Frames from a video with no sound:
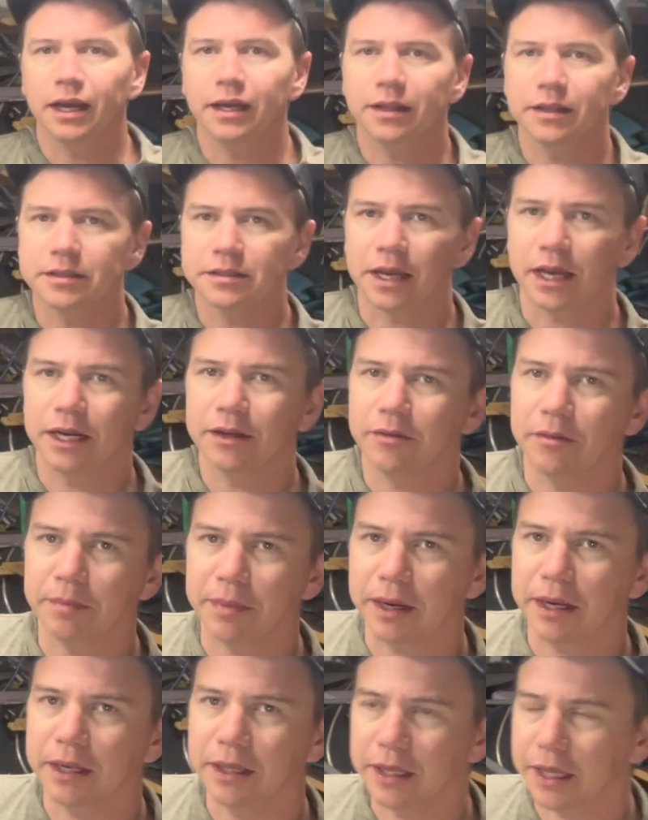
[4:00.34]
that's kind of a
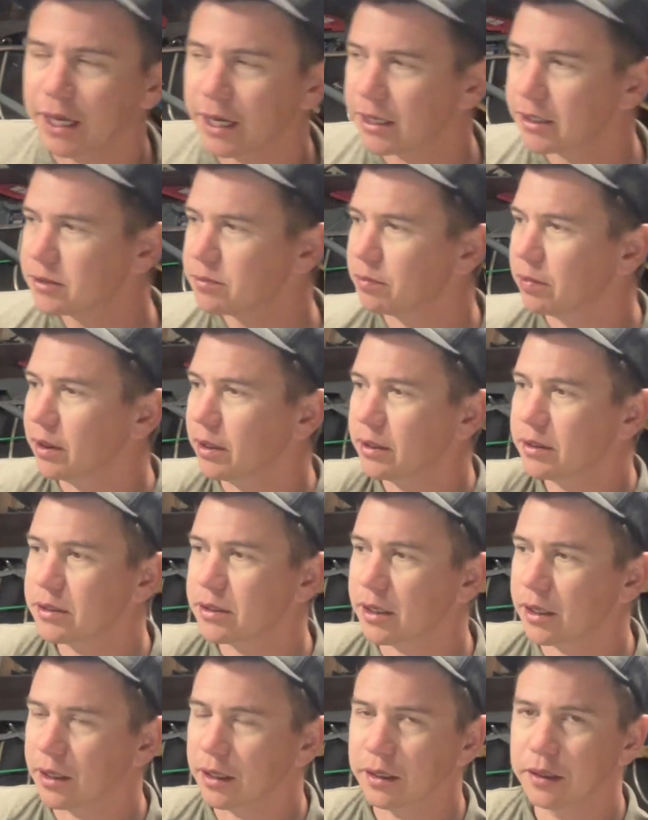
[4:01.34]
pain in the ass, but
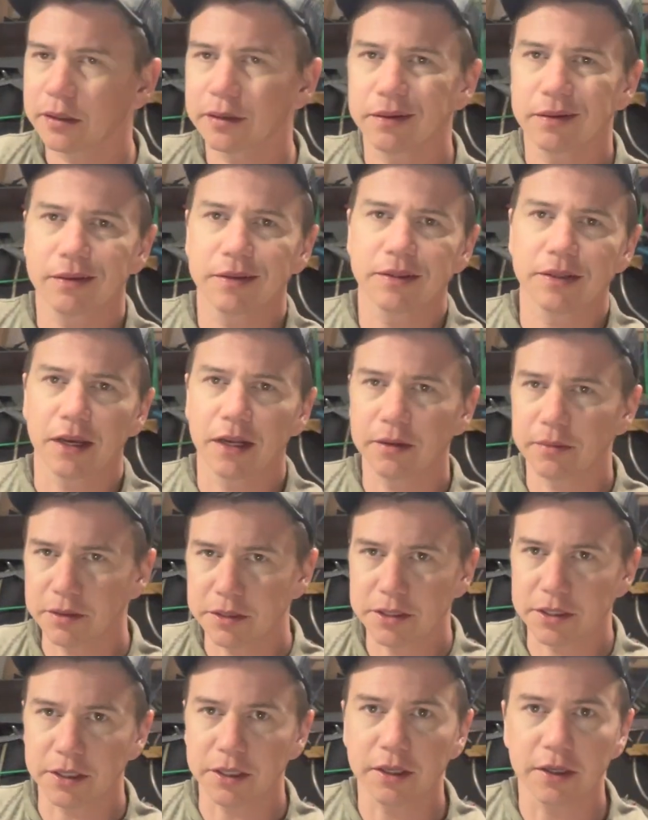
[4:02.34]
it's got to be
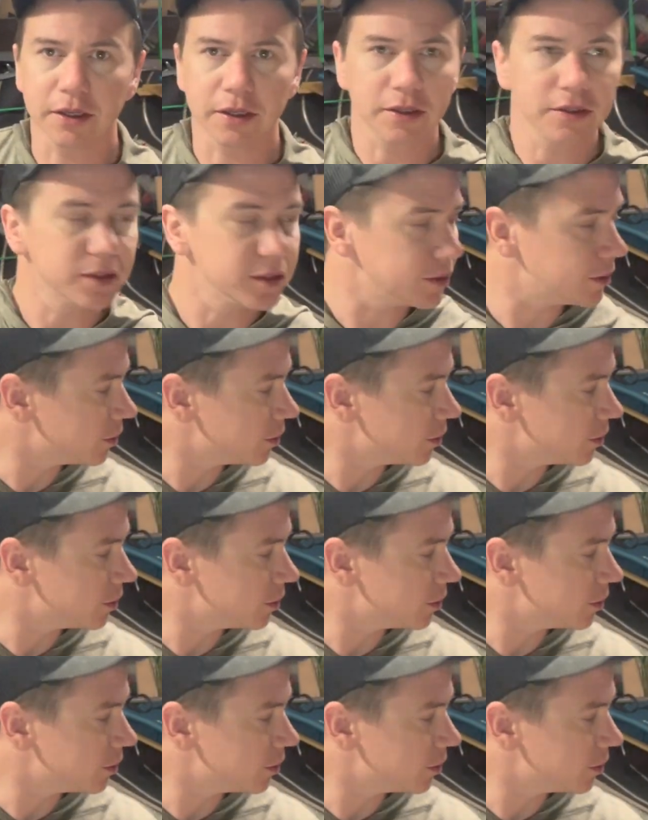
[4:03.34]
secure. So